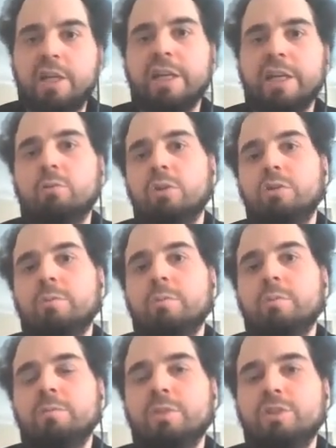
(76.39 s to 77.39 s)
like you want to
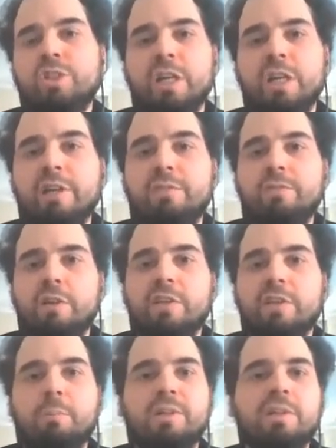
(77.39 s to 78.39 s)
generate, for
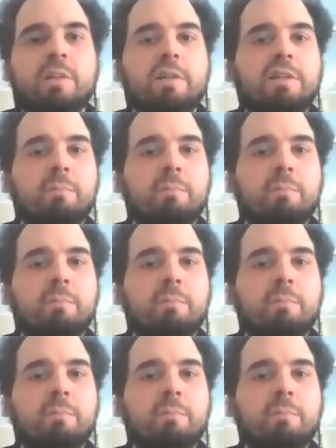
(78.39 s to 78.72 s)
example,